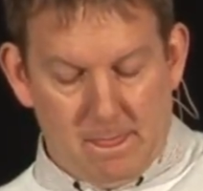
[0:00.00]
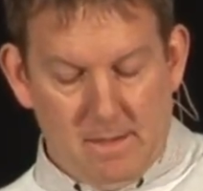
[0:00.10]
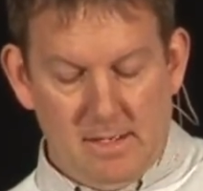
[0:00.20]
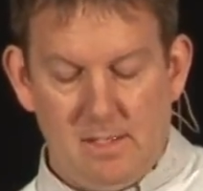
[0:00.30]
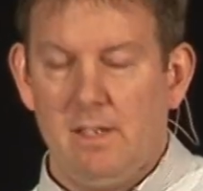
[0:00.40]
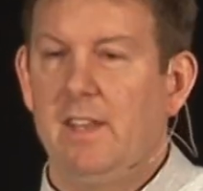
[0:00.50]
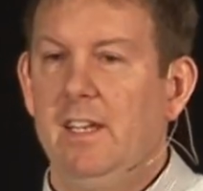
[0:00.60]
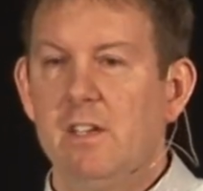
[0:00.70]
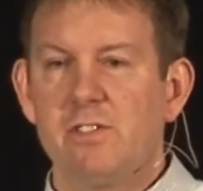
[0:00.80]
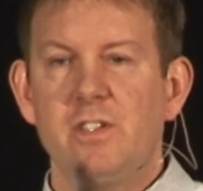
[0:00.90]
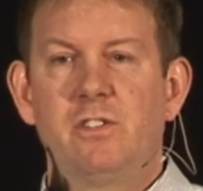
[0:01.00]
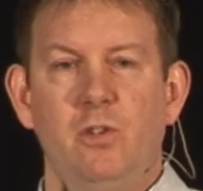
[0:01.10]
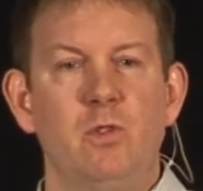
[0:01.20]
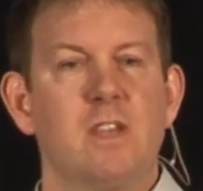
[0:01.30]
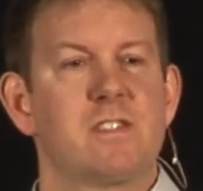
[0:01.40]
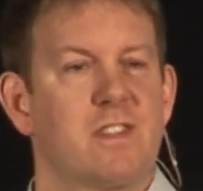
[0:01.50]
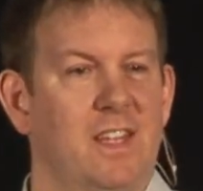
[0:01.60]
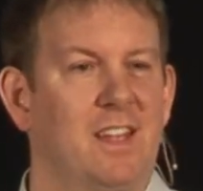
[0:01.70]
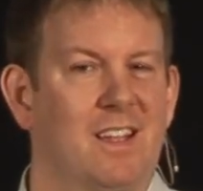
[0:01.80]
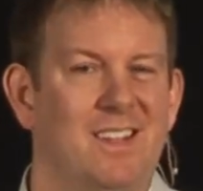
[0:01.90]
And they used to do this
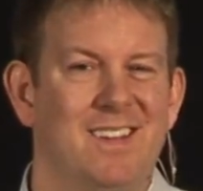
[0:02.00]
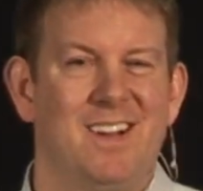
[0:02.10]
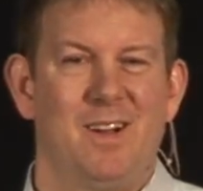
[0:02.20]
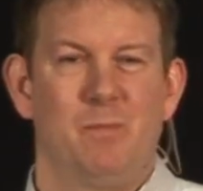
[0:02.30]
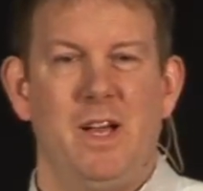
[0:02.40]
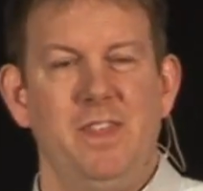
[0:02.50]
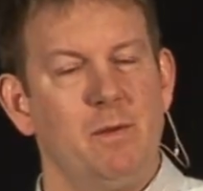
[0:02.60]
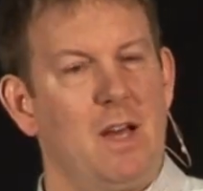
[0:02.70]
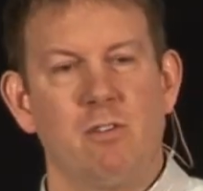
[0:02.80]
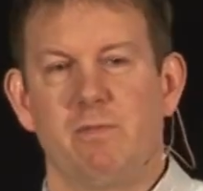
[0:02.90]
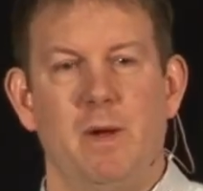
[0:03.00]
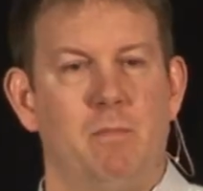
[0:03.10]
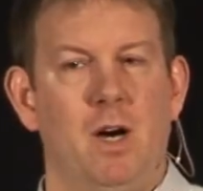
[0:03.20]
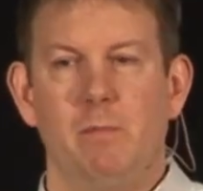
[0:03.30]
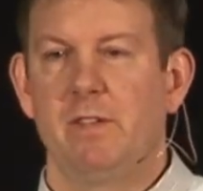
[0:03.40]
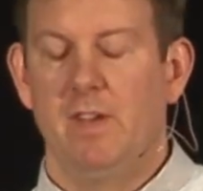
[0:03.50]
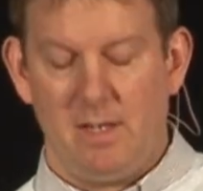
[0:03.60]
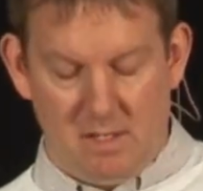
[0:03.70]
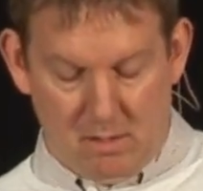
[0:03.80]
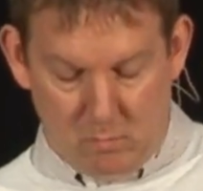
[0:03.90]
thing. I don't know if my mom
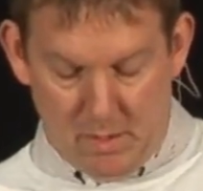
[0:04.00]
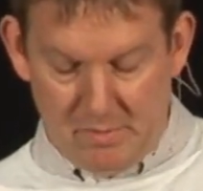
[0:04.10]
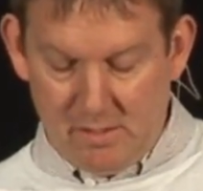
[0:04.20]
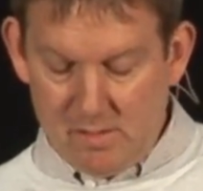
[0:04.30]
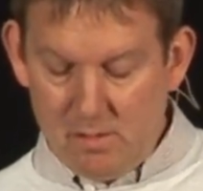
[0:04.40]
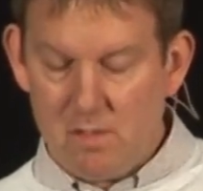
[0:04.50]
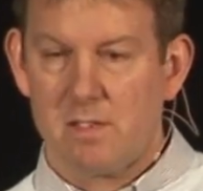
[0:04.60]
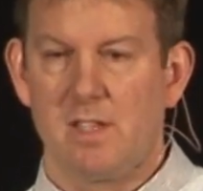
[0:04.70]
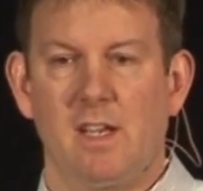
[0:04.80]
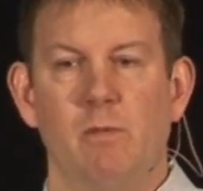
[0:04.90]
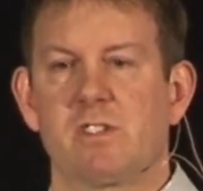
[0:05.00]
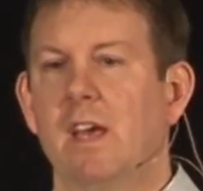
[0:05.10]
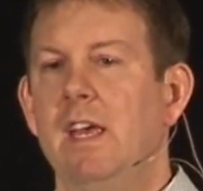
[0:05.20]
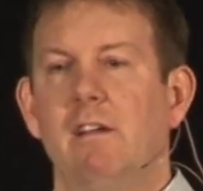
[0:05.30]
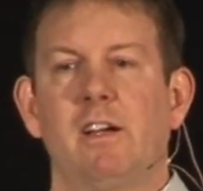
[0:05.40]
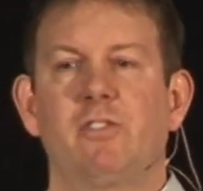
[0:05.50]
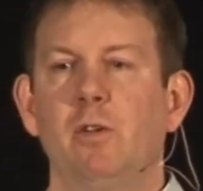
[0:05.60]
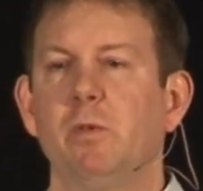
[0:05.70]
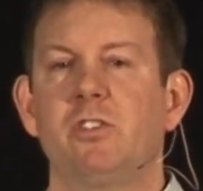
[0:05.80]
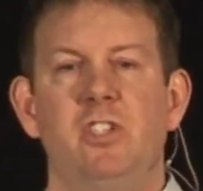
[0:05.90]
invented it or what. They used to do this thing, and it was like
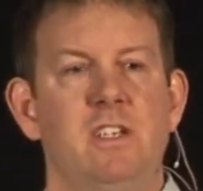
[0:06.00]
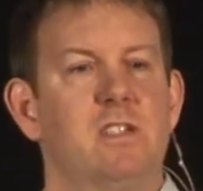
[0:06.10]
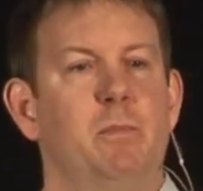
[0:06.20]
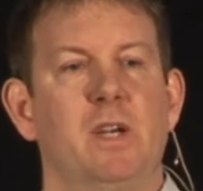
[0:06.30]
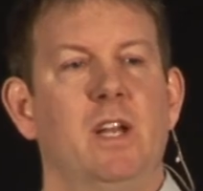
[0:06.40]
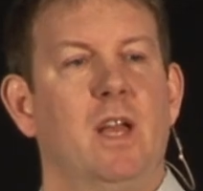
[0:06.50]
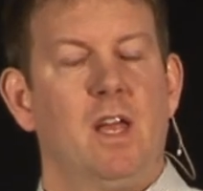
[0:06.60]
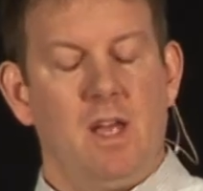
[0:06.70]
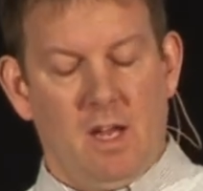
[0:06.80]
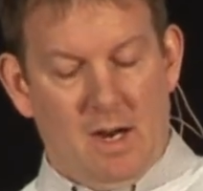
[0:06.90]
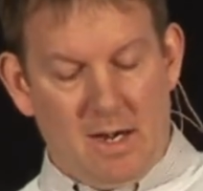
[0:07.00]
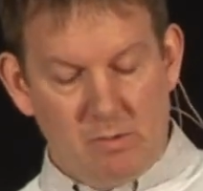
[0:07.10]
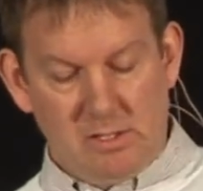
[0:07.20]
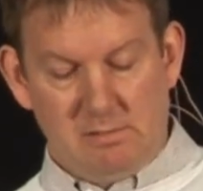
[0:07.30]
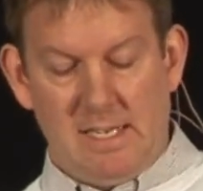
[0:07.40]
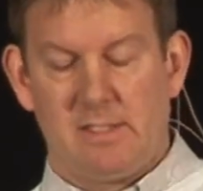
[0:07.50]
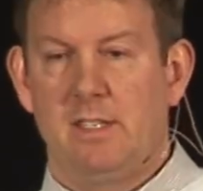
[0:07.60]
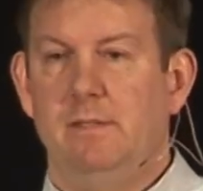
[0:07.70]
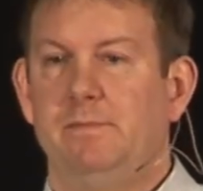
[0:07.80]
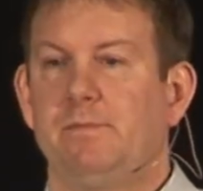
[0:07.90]
super cheesy, but I really liked
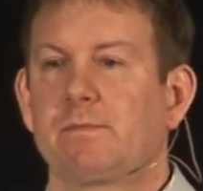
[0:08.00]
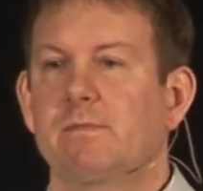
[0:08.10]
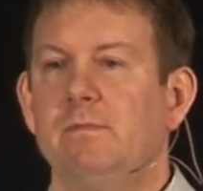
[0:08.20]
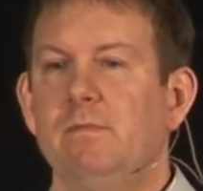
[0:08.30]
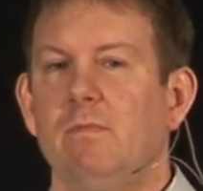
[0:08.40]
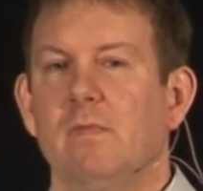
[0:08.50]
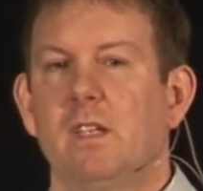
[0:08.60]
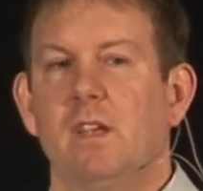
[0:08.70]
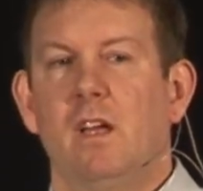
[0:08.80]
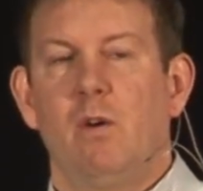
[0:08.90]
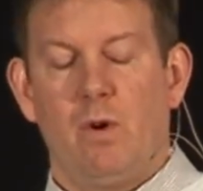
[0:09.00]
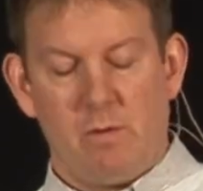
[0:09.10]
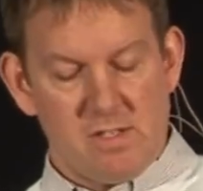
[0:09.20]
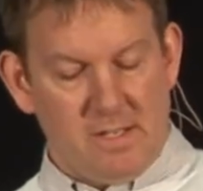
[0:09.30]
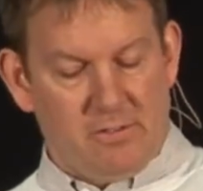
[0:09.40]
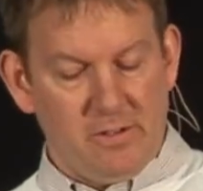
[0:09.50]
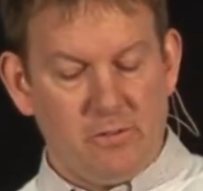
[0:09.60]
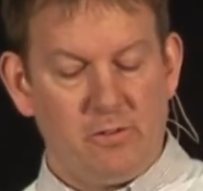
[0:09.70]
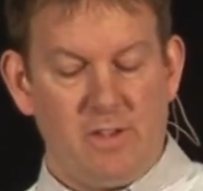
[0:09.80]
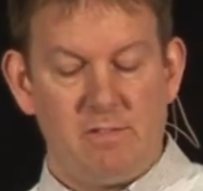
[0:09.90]
it. When I was like 6 or
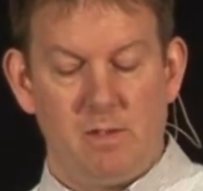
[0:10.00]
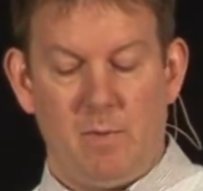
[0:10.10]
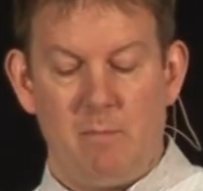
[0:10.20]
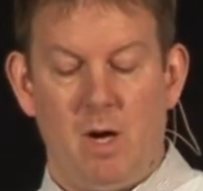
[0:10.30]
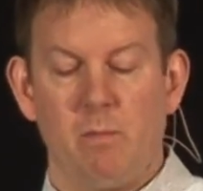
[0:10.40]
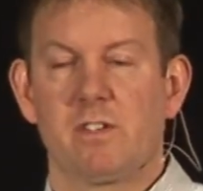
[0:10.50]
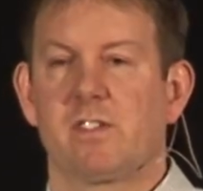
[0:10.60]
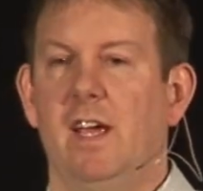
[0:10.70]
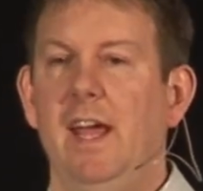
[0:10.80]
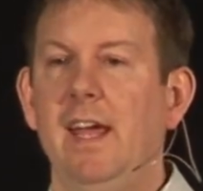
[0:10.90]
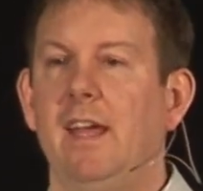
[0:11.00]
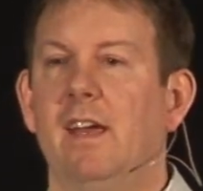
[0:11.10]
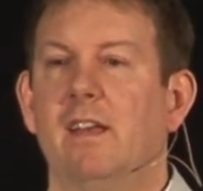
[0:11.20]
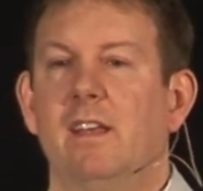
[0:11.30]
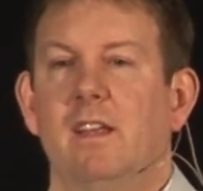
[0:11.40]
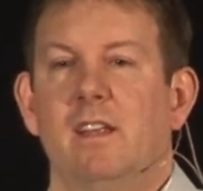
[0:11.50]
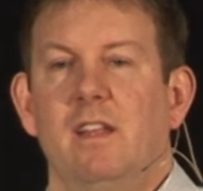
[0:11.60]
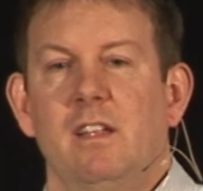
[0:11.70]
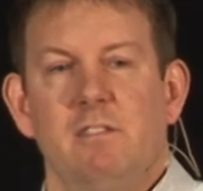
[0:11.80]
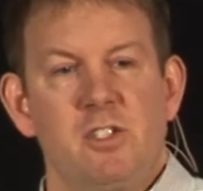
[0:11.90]
7, my mom would say, hey,
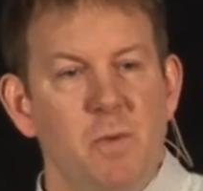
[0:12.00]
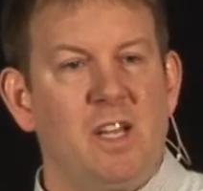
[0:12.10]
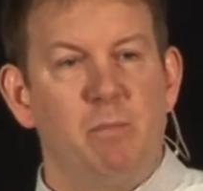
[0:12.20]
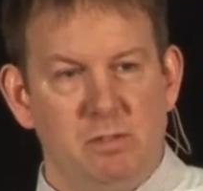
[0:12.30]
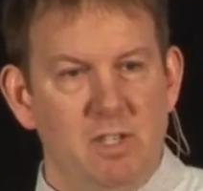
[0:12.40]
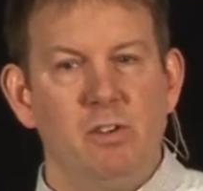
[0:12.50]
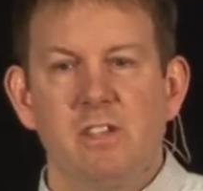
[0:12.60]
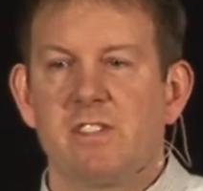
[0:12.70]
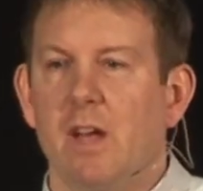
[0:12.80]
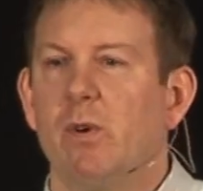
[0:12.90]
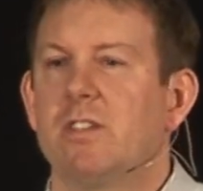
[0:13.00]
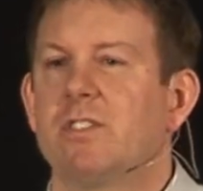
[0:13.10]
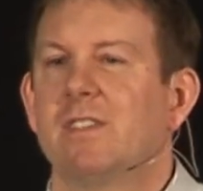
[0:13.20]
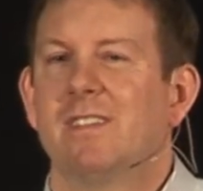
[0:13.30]
let's make a bologna sandwich.